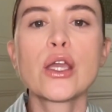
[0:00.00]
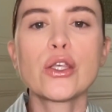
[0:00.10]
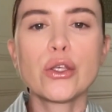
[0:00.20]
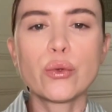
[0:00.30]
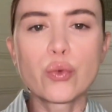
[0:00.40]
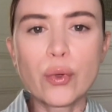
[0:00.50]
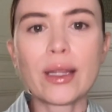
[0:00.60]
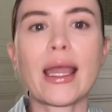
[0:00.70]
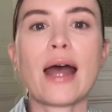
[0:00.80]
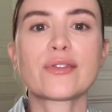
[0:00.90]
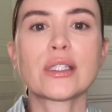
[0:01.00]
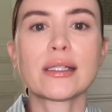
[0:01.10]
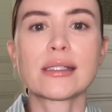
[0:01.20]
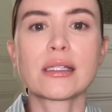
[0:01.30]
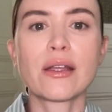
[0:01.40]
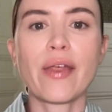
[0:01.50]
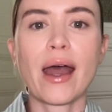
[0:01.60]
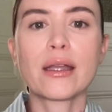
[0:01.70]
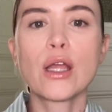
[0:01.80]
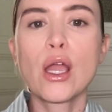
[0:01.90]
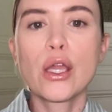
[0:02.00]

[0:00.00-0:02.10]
you really have to listen to that.